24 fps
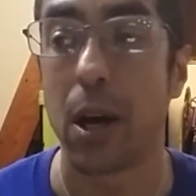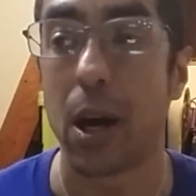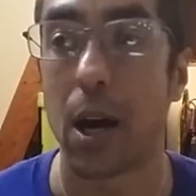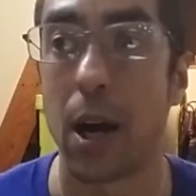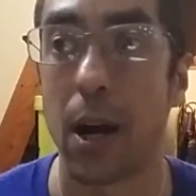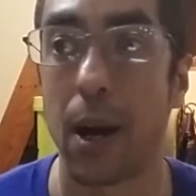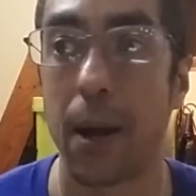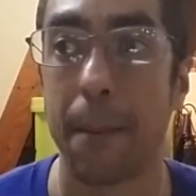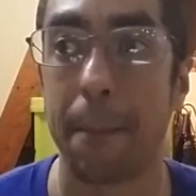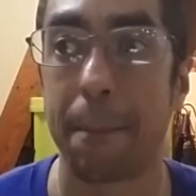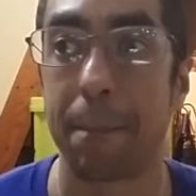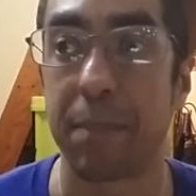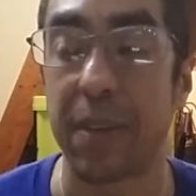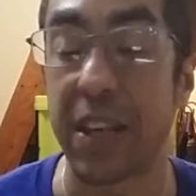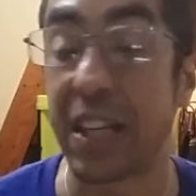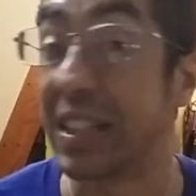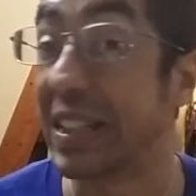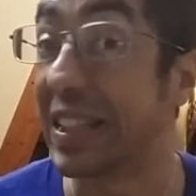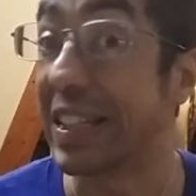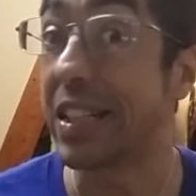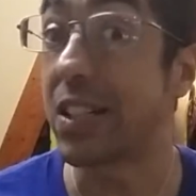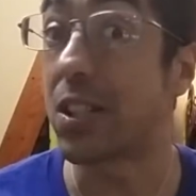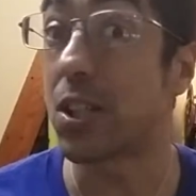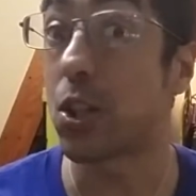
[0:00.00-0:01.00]
At
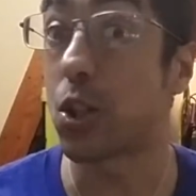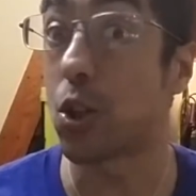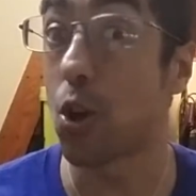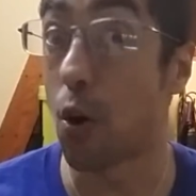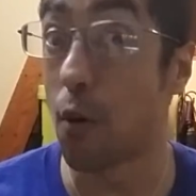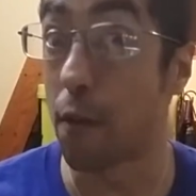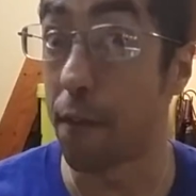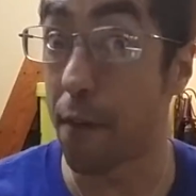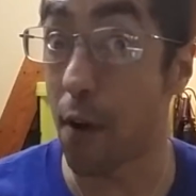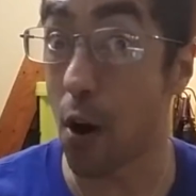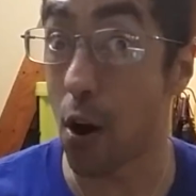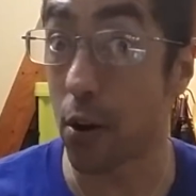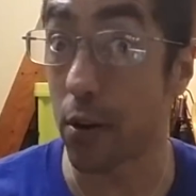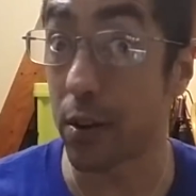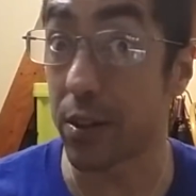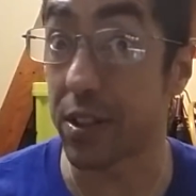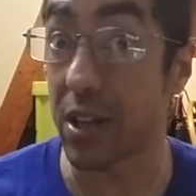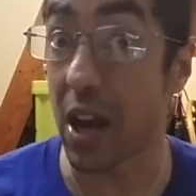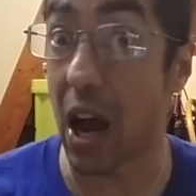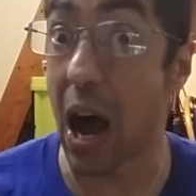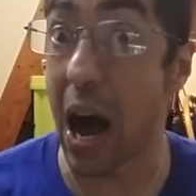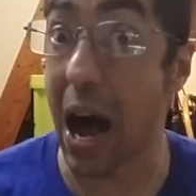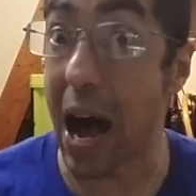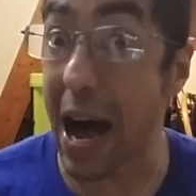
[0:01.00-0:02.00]
least so far
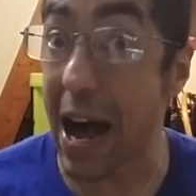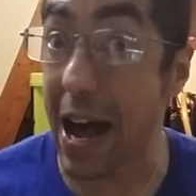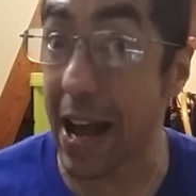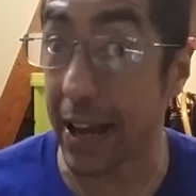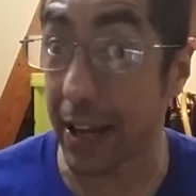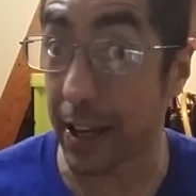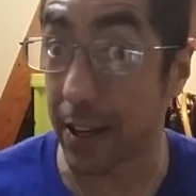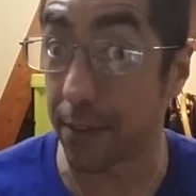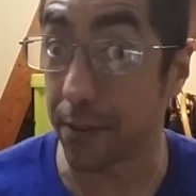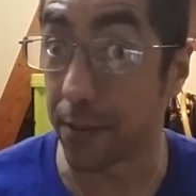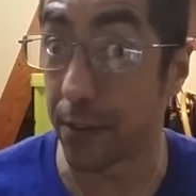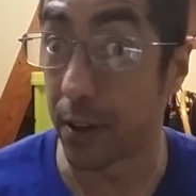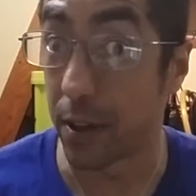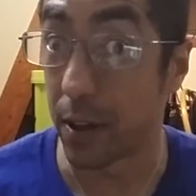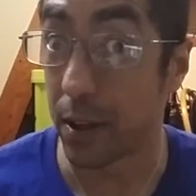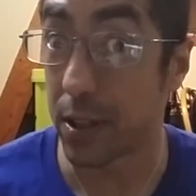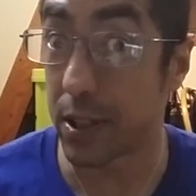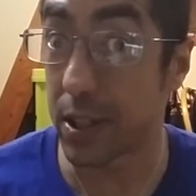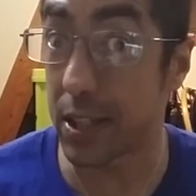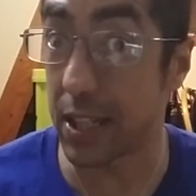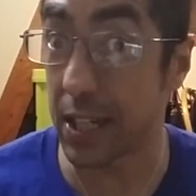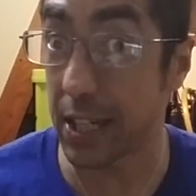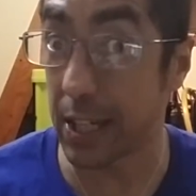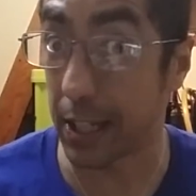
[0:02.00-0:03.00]
as I've
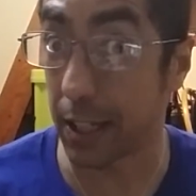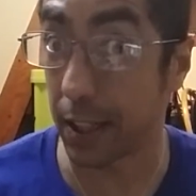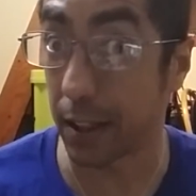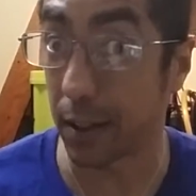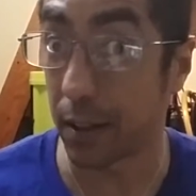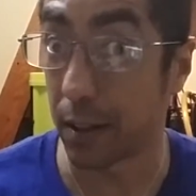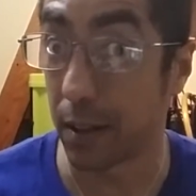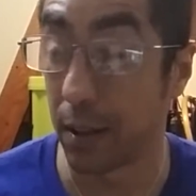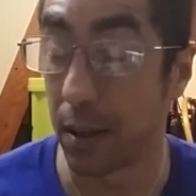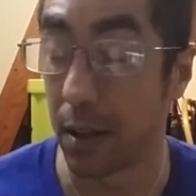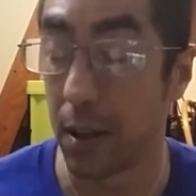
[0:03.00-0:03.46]
seen.